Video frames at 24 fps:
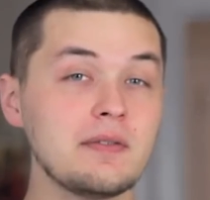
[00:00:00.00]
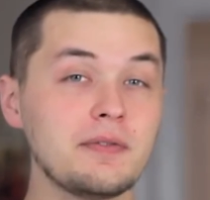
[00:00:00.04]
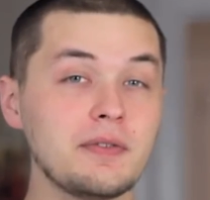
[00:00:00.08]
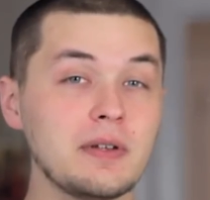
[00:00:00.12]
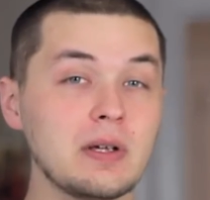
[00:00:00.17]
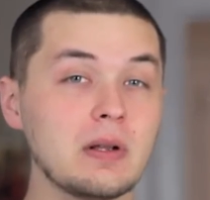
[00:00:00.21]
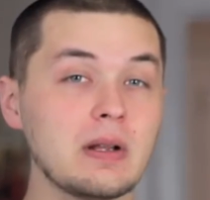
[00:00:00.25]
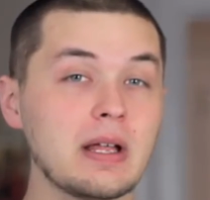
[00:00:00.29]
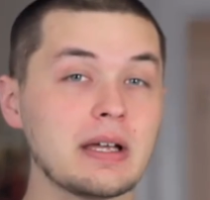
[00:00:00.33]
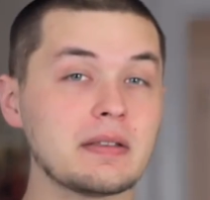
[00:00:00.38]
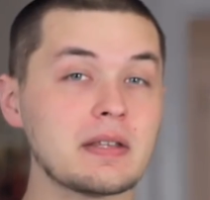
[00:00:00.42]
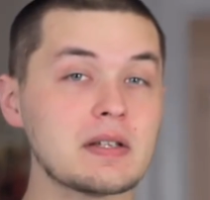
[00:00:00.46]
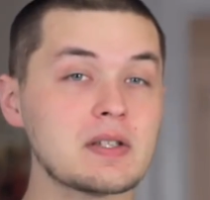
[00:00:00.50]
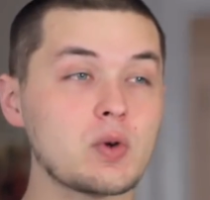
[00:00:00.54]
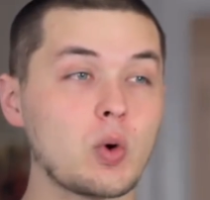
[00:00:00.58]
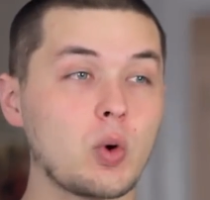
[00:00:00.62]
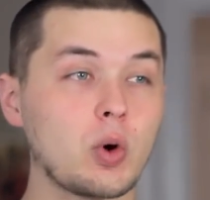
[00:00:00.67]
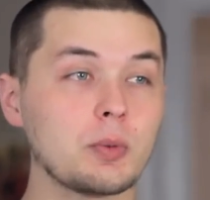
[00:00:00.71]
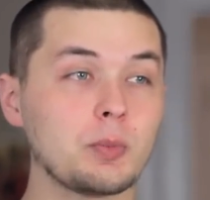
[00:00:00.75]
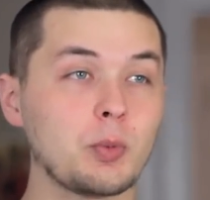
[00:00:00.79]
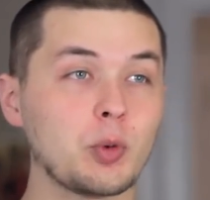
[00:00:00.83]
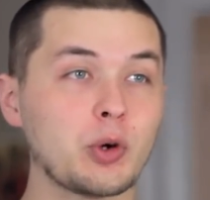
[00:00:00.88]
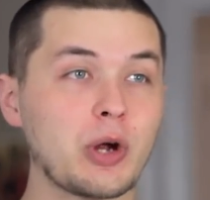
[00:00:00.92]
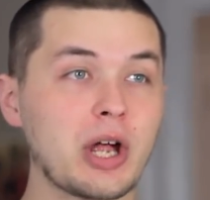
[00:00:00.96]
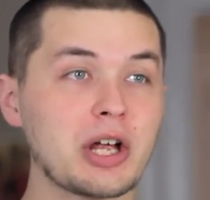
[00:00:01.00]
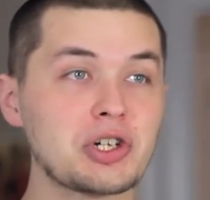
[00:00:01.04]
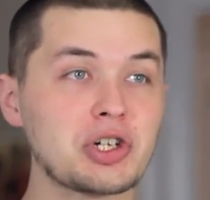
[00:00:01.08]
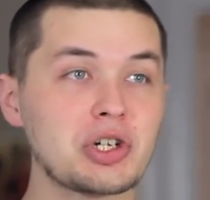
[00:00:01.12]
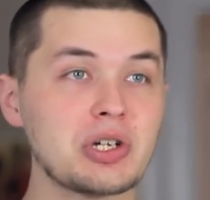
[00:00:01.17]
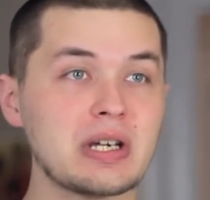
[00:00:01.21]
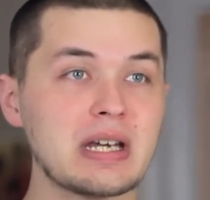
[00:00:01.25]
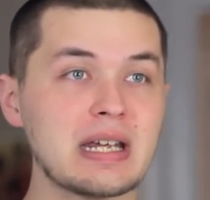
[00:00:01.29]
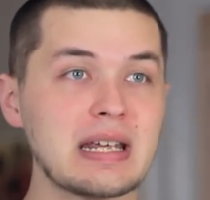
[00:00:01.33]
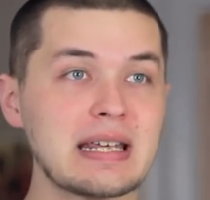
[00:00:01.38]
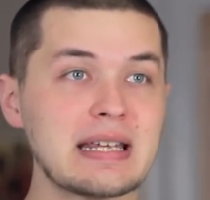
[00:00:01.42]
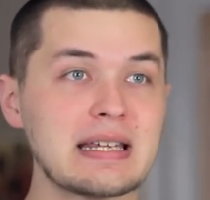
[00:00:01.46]
feel like this chord
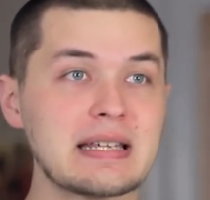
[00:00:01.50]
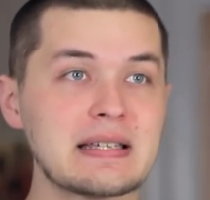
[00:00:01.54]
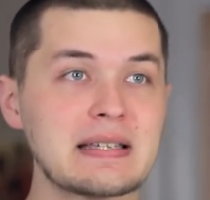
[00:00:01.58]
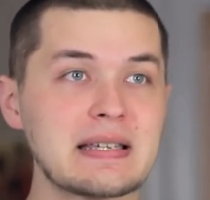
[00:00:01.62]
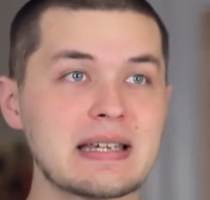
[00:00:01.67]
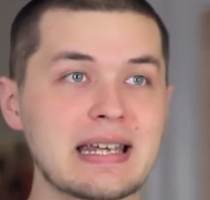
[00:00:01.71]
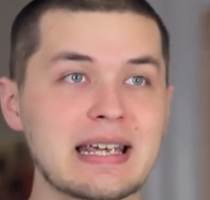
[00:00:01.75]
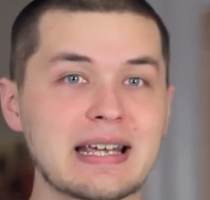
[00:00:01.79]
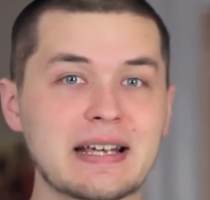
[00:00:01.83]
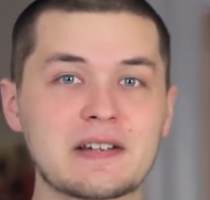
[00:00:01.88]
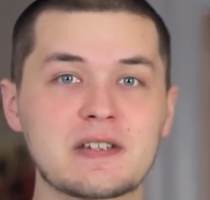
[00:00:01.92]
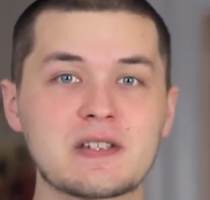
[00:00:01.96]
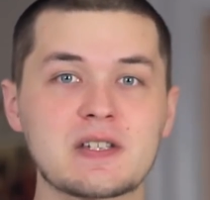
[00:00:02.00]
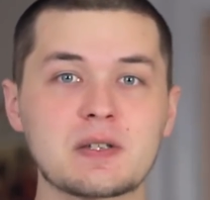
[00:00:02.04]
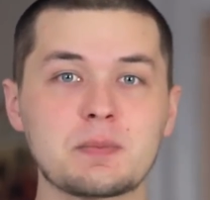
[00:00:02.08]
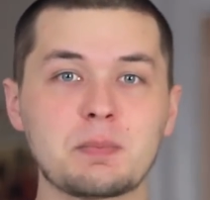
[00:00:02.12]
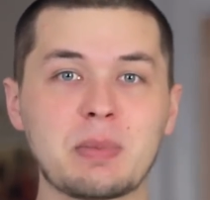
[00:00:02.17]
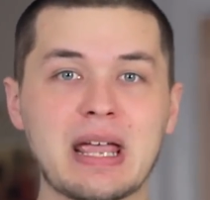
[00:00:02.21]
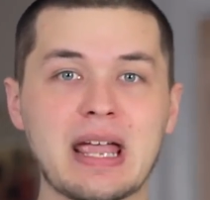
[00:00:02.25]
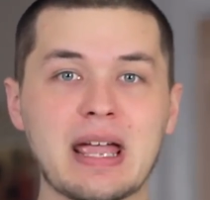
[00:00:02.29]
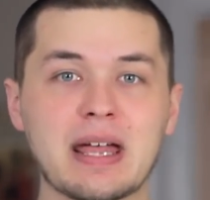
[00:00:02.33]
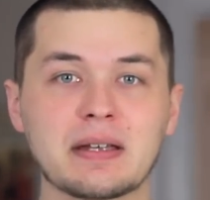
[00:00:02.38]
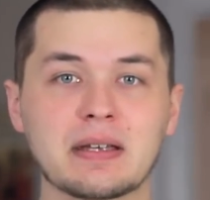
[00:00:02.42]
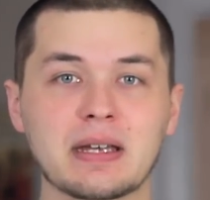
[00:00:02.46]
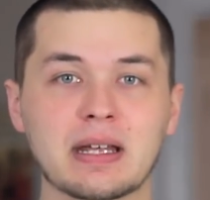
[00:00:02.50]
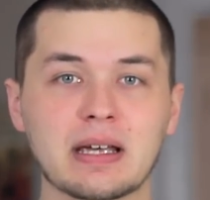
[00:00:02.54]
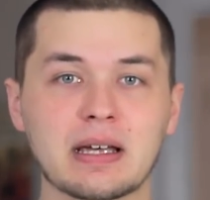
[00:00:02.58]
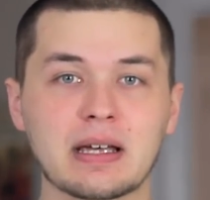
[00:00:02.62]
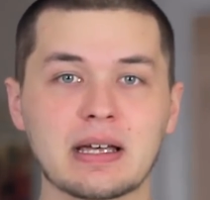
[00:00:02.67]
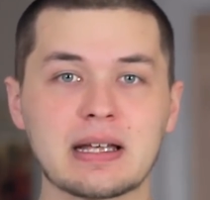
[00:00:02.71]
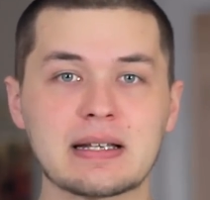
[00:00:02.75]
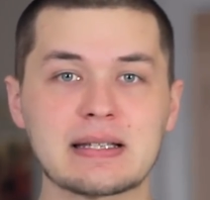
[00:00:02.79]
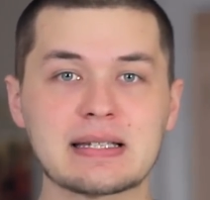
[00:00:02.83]
progression is expanding.